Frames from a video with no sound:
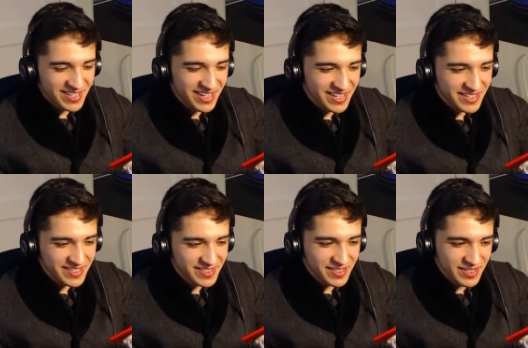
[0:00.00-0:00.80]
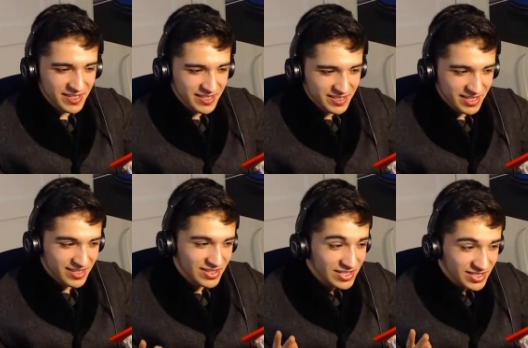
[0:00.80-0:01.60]
and cool. The
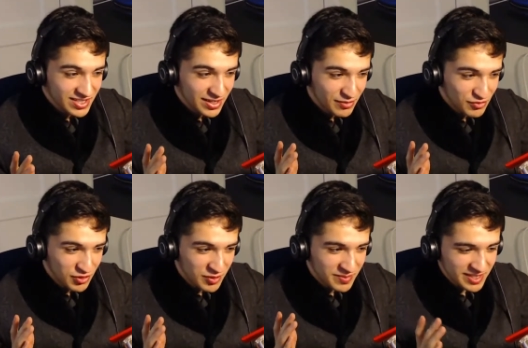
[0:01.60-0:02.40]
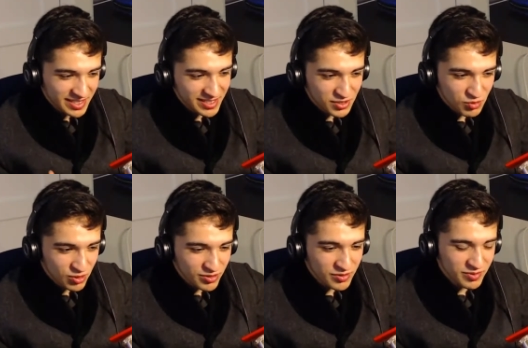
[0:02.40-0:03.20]
list comes from Kids
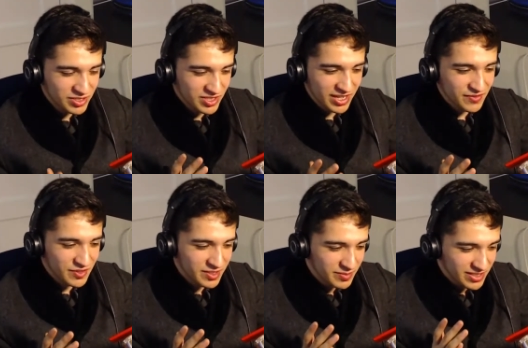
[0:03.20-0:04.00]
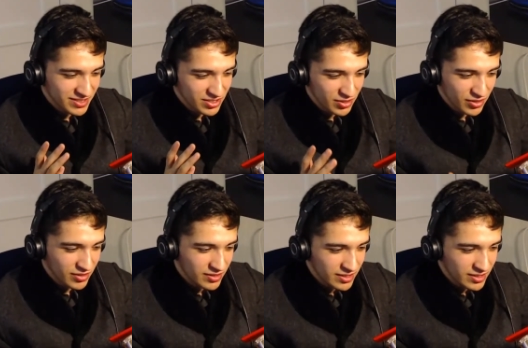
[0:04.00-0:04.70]
World, which is kind of funny because there are